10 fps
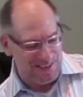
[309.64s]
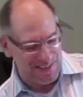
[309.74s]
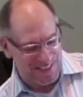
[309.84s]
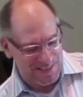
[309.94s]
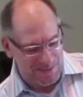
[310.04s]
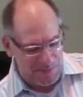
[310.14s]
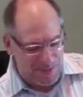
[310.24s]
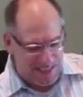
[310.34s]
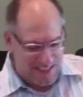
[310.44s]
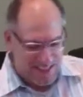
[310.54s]
you, would do for
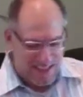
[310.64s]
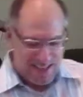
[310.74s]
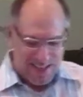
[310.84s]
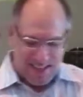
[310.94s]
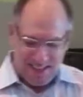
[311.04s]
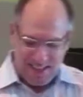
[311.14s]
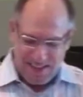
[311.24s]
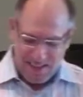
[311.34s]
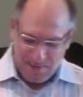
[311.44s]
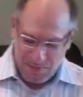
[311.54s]
me.
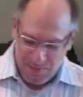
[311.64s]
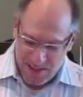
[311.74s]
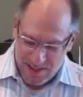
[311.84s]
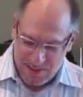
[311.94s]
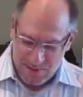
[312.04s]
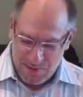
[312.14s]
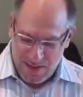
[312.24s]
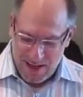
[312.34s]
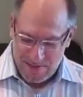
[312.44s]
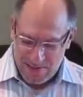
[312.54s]
Uh, praise the Lord. We'll
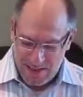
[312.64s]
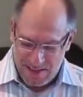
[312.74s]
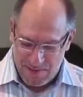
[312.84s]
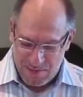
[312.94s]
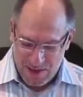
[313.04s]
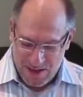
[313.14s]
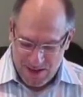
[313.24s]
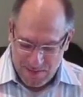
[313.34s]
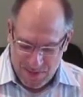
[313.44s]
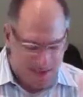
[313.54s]
have any more
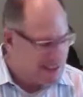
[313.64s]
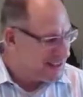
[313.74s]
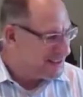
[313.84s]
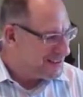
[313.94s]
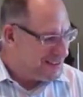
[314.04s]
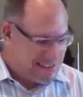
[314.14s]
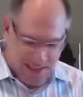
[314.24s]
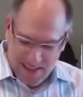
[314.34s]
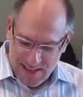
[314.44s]
arguments today, right?